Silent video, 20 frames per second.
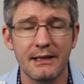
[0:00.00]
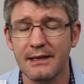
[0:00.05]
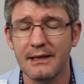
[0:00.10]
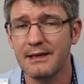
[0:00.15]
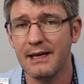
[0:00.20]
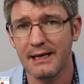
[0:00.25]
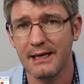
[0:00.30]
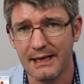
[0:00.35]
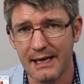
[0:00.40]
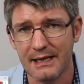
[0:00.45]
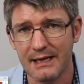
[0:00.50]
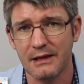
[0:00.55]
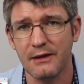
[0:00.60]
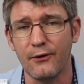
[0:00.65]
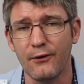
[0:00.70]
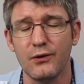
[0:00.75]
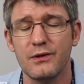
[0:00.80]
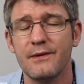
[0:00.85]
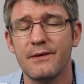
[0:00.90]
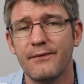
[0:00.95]
then they get
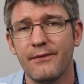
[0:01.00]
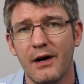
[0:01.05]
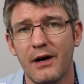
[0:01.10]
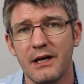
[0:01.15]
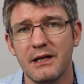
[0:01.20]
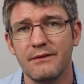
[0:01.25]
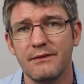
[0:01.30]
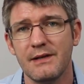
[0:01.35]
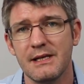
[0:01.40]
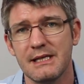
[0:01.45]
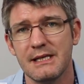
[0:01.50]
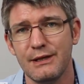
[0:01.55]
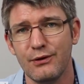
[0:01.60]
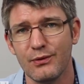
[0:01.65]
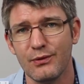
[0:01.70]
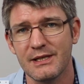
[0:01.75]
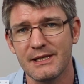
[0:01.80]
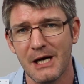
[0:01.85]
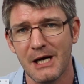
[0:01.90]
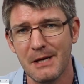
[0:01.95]
notified of this
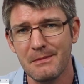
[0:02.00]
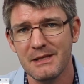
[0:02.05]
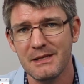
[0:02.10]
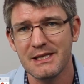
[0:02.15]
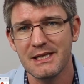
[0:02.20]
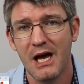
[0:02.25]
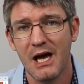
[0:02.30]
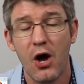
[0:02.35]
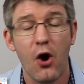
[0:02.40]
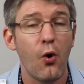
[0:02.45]
new assignment,